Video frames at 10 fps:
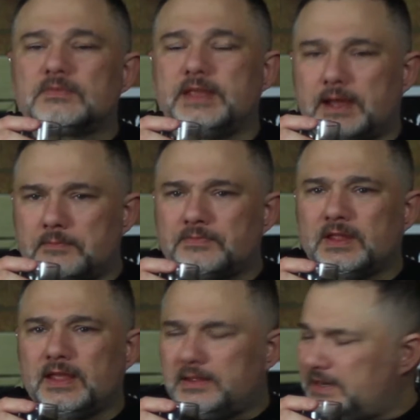Yeah.
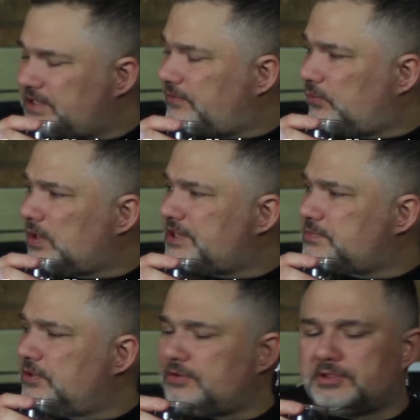And it's really
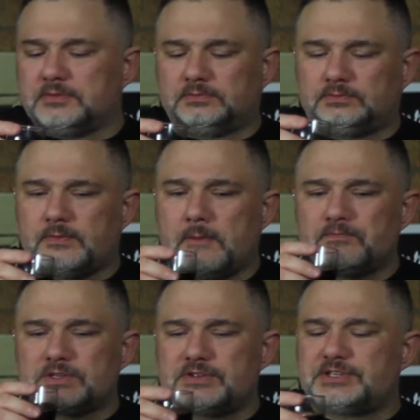smooth.
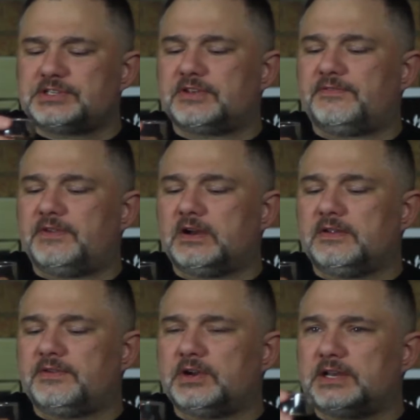So this is a
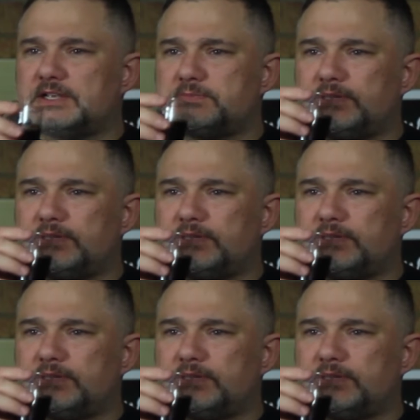very, very nice